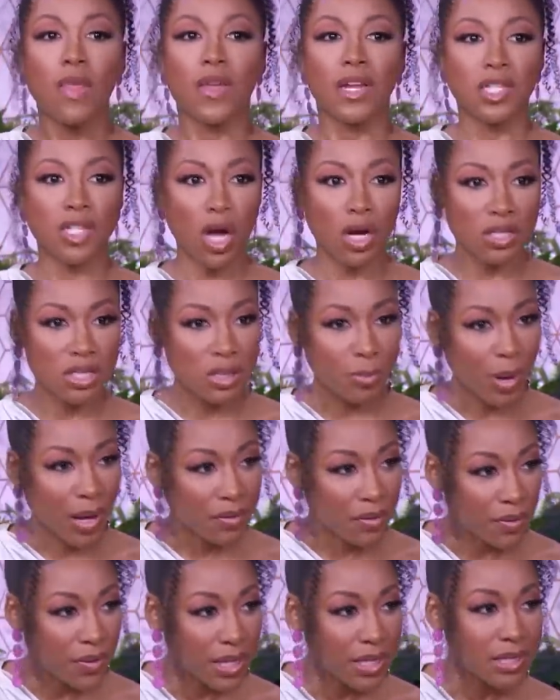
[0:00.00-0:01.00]
They talk to us
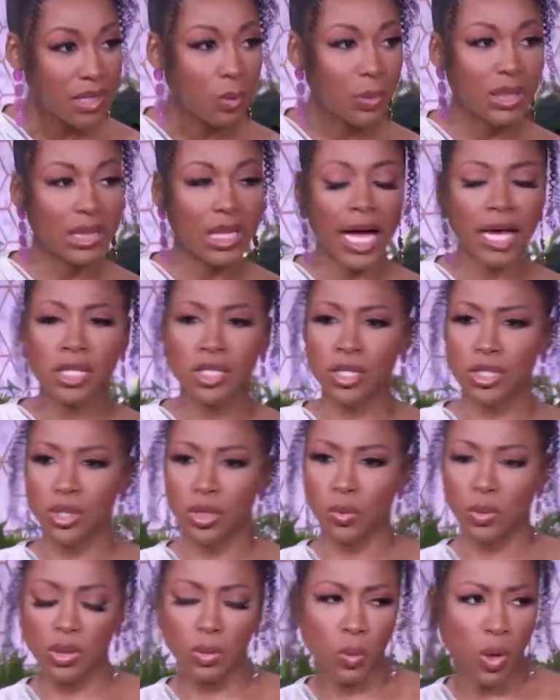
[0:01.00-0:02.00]
about the things that we like to
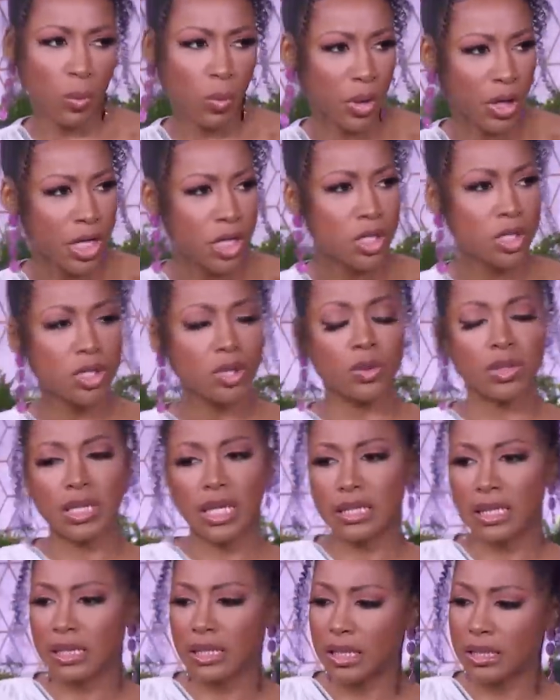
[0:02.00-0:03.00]
do and what we're into and
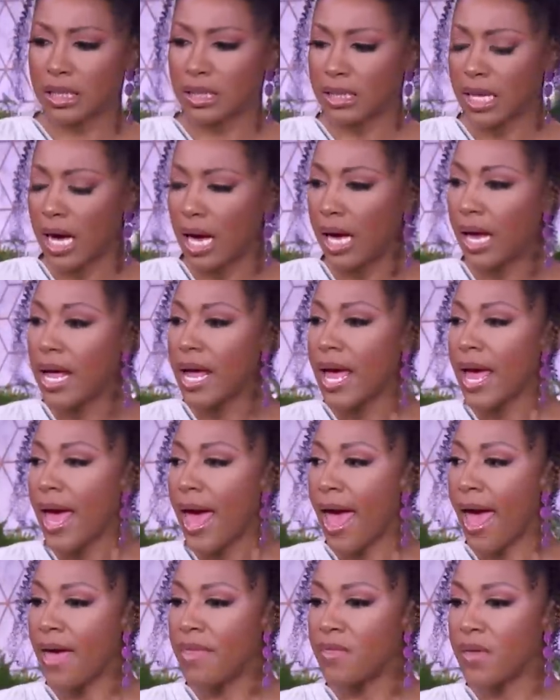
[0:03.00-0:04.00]
da, yeah. da, da, da,
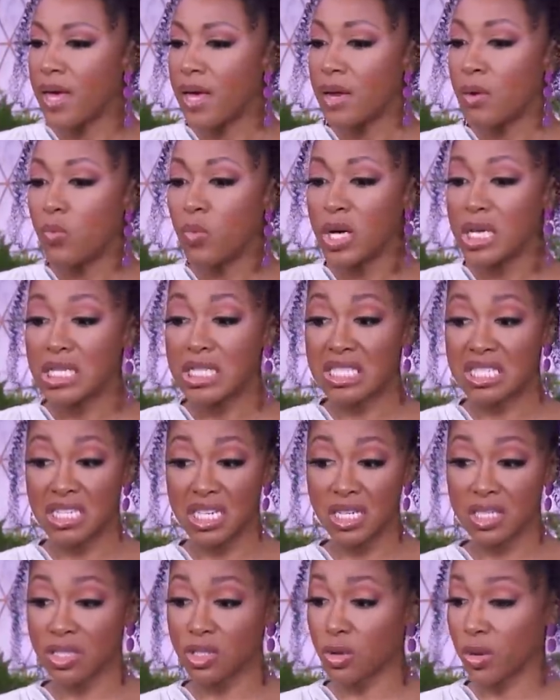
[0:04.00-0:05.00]
And then we
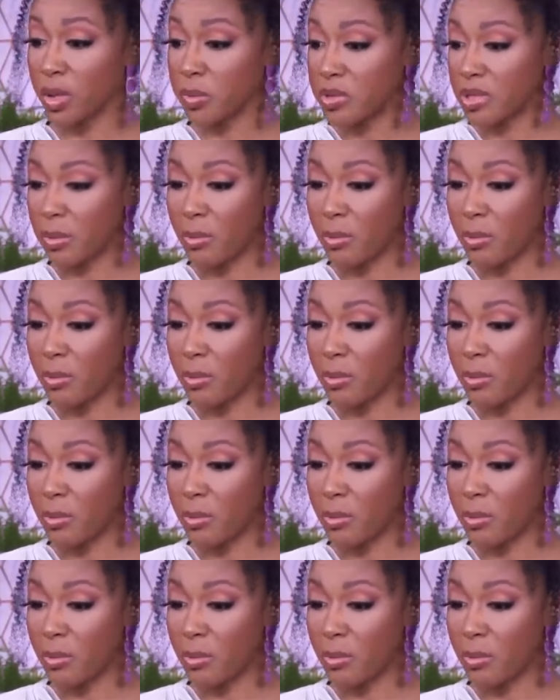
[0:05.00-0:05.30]
see a script